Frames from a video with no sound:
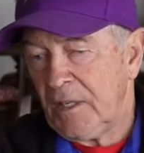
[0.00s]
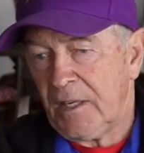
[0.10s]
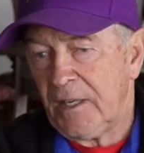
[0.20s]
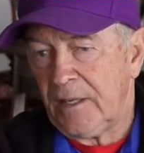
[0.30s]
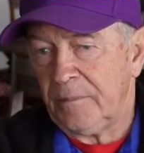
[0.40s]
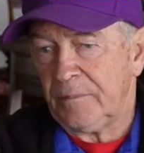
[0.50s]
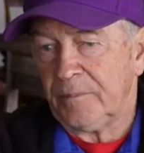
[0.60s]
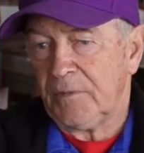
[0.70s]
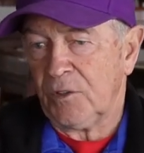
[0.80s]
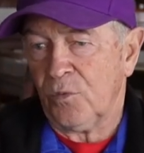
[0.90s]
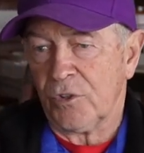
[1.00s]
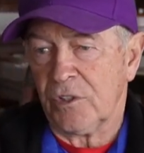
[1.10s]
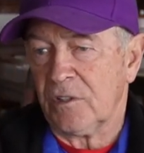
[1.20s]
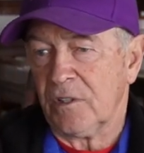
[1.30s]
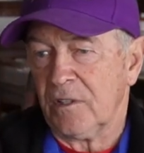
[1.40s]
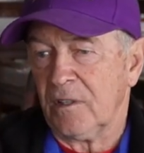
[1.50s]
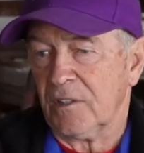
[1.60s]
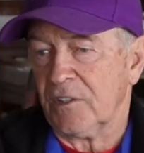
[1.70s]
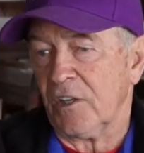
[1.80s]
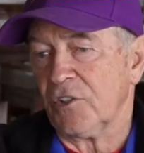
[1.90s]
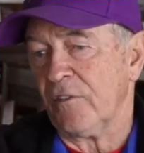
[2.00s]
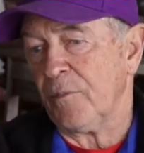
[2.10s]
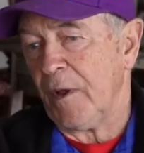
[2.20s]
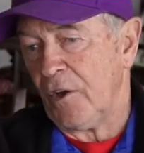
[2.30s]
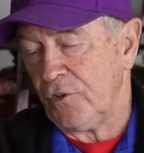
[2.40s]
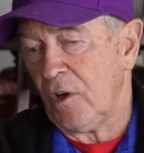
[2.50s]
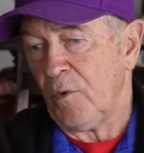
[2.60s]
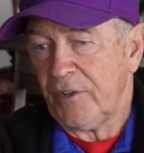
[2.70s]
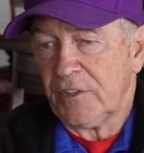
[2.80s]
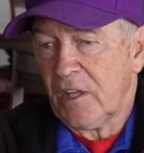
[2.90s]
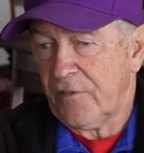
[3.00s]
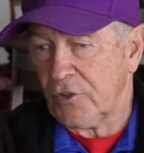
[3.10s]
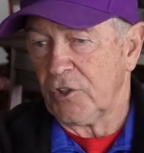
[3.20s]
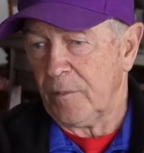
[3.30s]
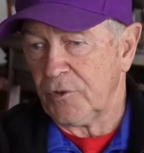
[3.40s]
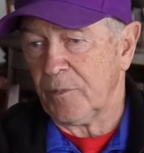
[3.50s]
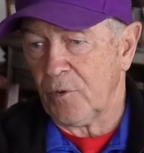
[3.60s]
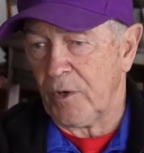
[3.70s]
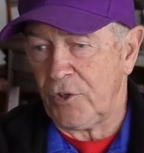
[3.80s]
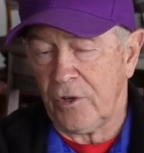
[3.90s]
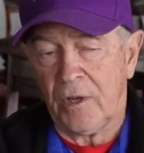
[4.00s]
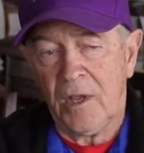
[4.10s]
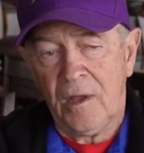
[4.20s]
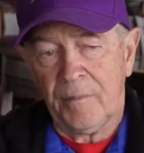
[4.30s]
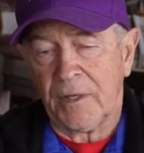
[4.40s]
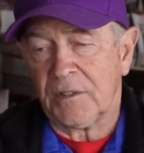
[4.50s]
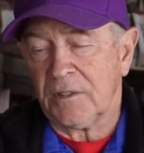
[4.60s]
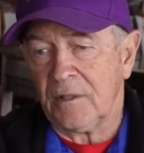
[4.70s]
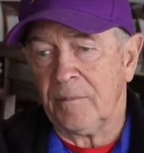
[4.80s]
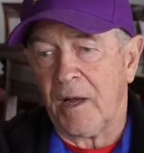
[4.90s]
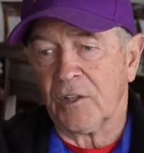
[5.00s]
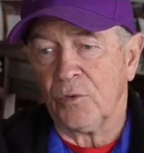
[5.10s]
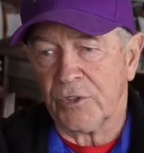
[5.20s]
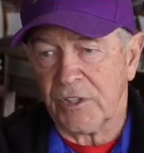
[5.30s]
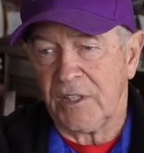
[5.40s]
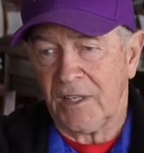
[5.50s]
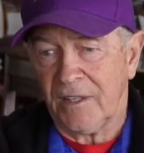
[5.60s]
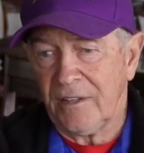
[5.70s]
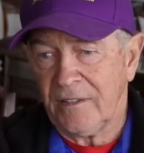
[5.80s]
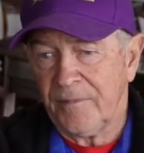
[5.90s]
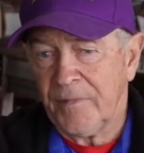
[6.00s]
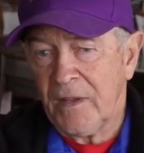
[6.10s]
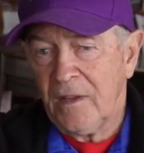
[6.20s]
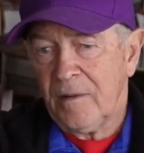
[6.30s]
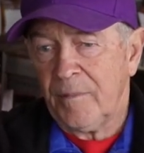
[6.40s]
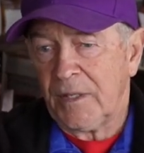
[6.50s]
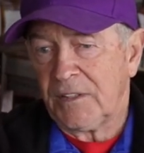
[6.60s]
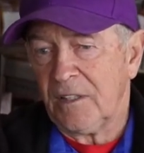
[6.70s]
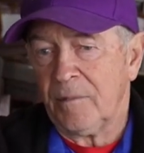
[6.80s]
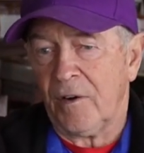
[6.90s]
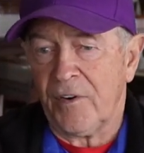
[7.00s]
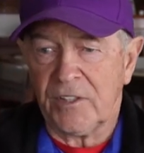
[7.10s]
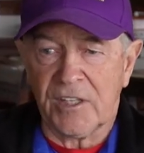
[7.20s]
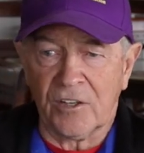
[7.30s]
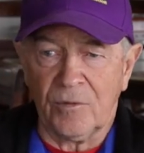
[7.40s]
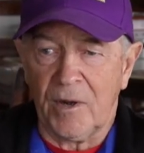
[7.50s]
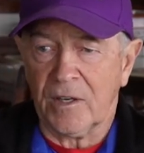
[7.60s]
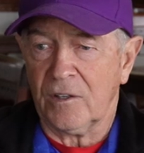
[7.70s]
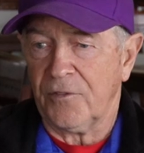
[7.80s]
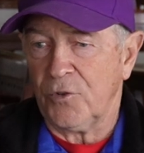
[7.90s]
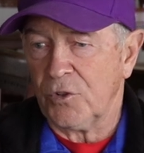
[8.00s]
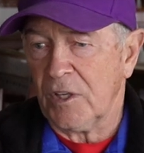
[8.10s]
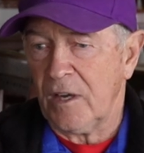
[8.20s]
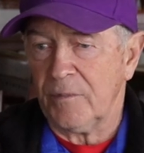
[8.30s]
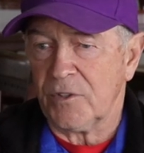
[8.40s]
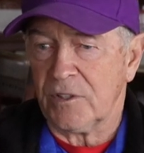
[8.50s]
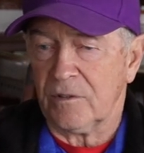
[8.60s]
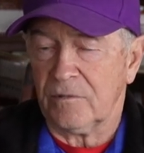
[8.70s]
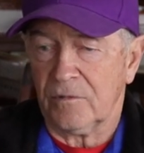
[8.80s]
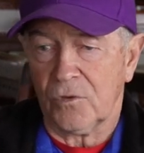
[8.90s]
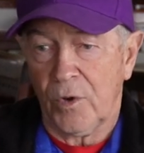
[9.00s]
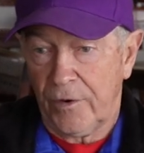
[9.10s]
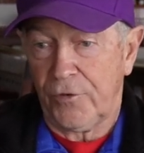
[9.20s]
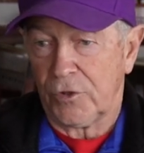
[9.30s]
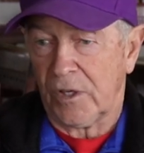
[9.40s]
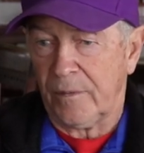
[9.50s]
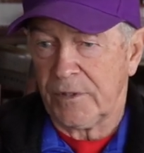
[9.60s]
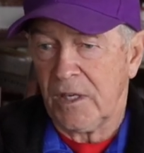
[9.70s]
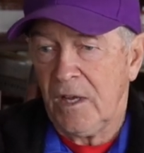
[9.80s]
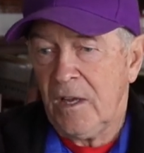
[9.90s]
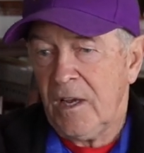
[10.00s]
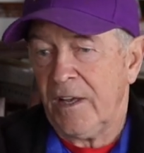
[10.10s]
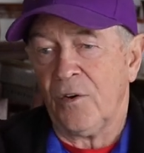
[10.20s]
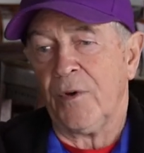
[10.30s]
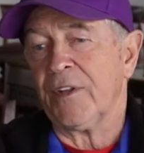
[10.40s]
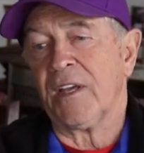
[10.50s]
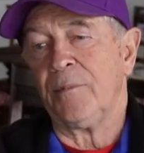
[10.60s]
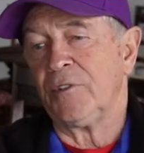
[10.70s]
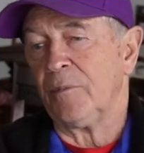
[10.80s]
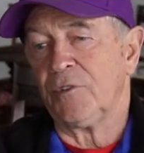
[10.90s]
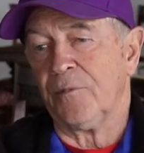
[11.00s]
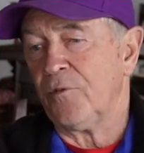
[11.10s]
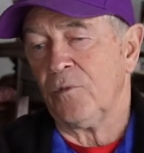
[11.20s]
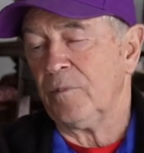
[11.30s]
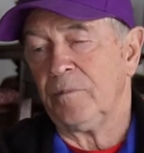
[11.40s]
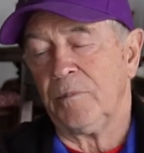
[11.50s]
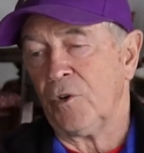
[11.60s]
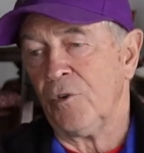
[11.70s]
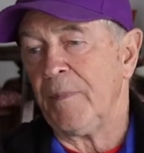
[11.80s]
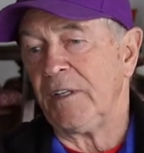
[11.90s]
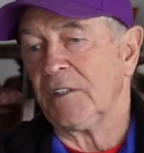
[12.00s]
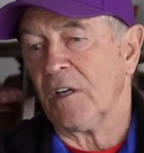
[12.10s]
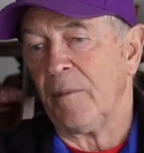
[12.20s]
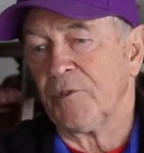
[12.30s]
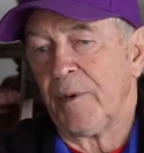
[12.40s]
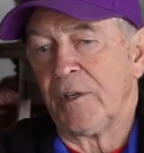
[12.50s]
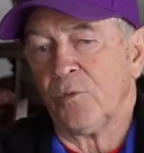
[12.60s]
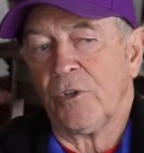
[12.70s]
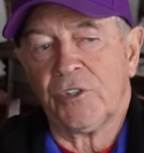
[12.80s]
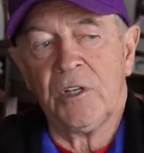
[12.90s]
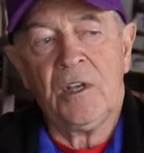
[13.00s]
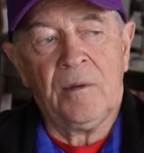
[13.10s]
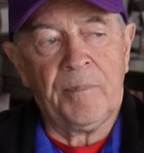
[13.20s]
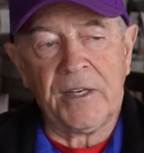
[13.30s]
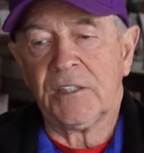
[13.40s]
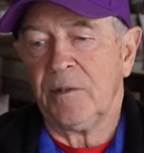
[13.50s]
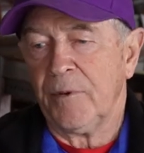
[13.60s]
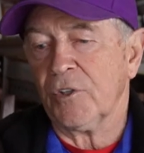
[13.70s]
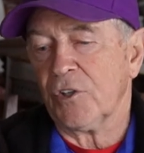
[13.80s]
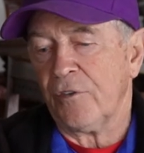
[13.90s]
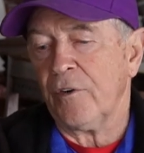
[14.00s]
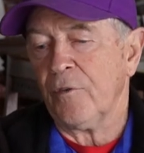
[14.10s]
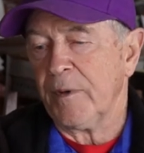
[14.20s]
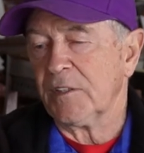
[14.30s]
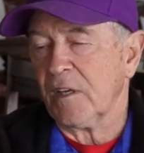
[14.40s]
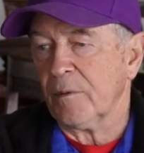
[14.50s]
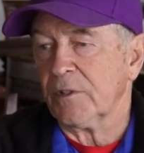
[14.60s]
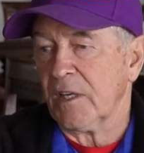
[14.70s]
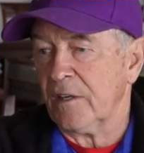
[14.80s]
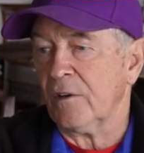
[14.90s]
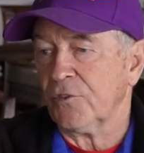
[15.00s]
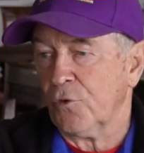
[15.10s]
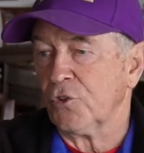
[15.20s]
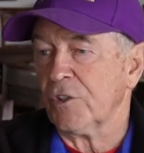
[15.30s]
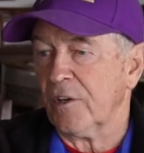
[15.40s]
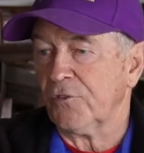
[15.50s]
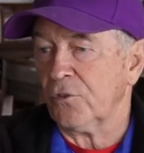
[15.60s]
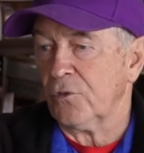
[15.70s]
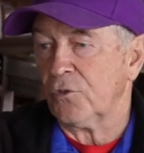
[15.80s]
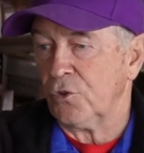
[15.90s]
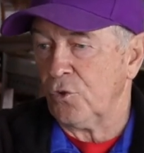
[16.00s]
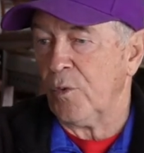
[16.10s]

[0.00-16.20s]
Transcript: Um, it wasn't, uh, it's nice to have it behind you. I won the South African Championship the one year, but uh, Michael was in England. But um, I ran second to Michael a few times, quite a few times, and I won the Cape Championship for a good many times. But it was basically because I rode for big stables and I was fortunate enough to, to do